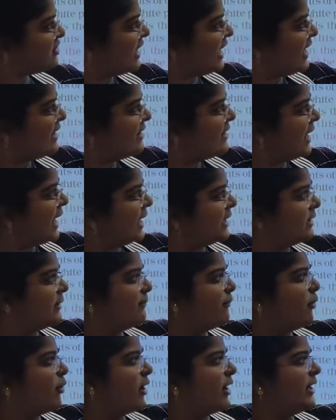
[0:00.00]
stand at the
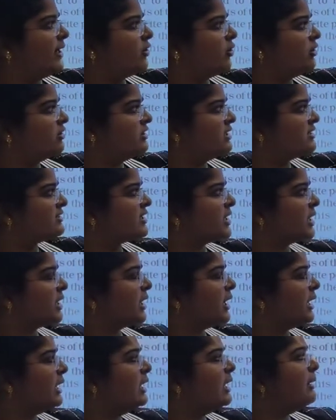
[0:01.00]
point on the
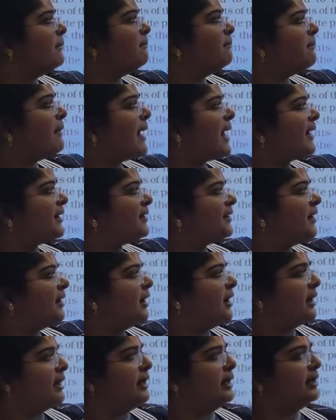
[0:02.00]
circle marked
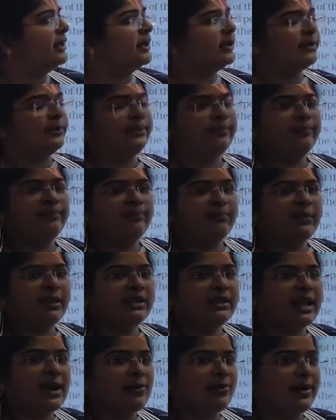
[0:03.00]
earlier.
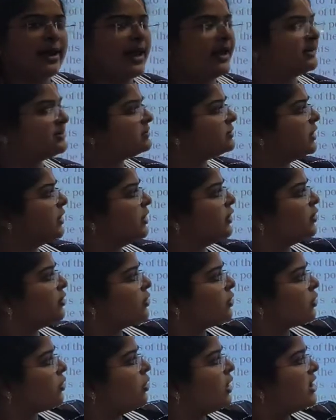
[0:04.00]
Now next,
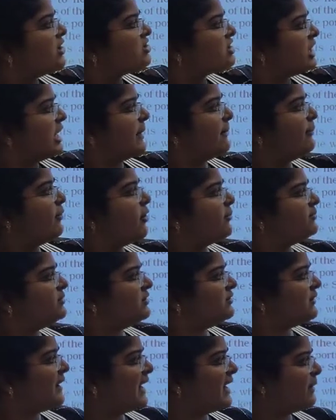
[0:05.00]
draw a shape of the
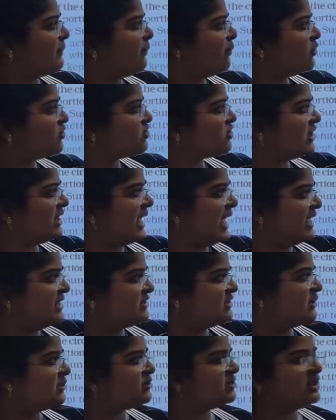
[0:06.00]
white portion
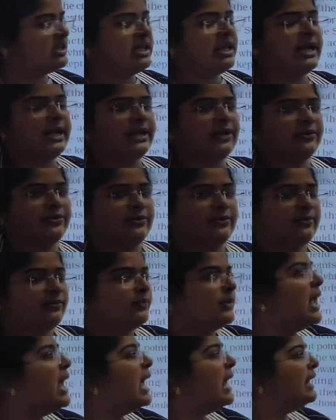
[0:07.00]
as you see it.
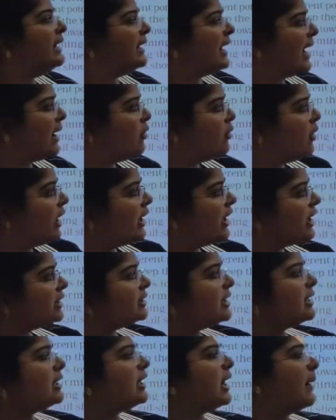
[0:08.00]
Now
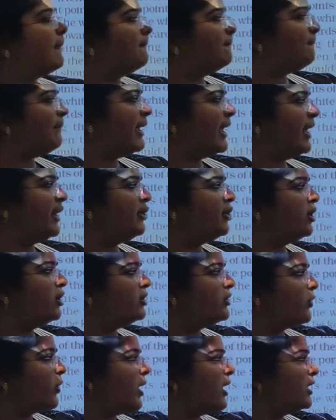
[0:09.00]
another, compare your
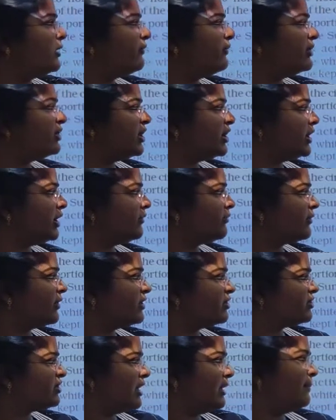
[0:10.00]
drawing with the
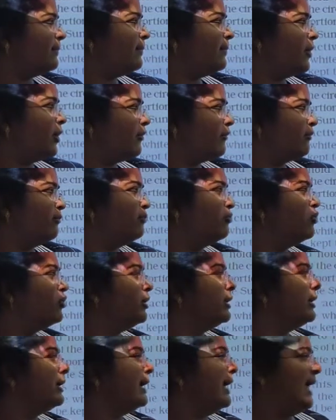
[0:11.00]
different shape of
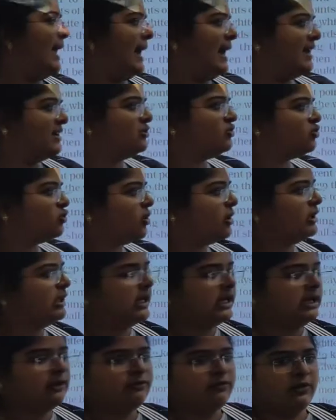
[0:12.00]
moon as
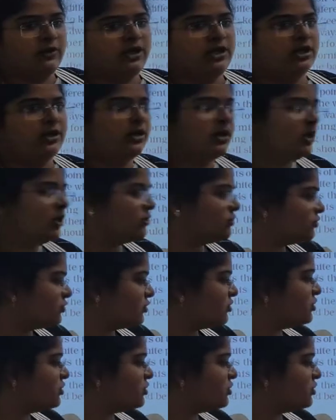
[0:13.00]
shown in figure. So